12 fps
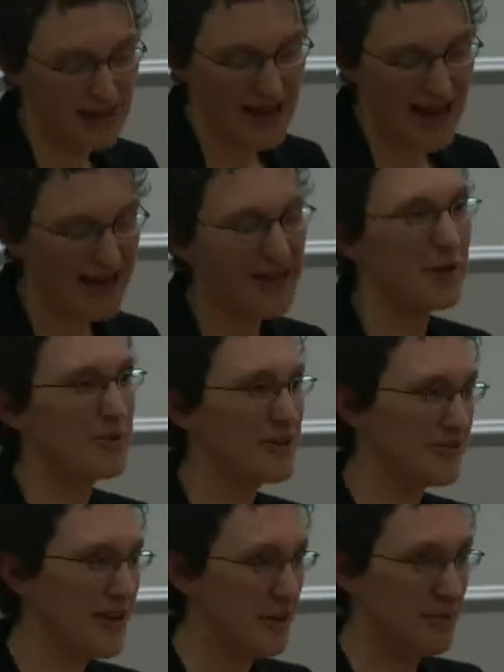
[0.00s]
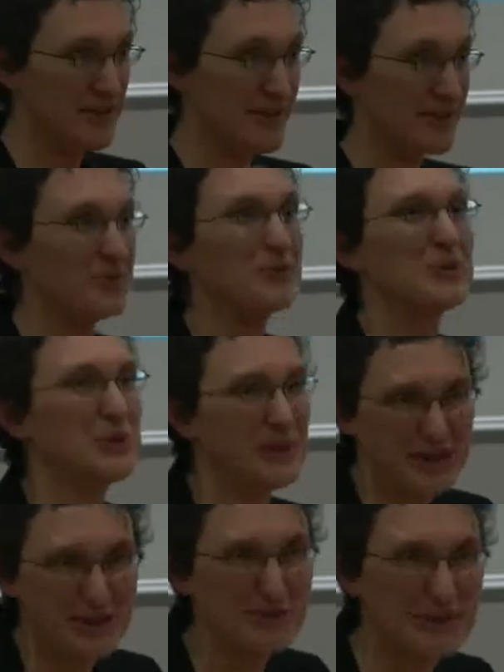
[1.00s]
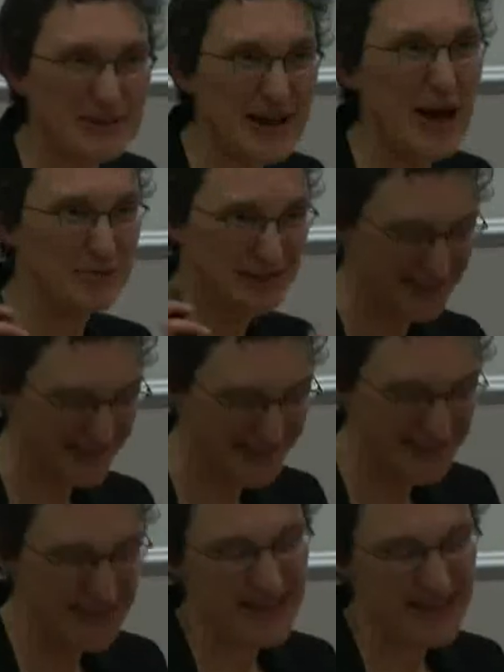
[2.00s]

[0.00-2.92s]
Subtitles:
economic development, and who cares where it happens,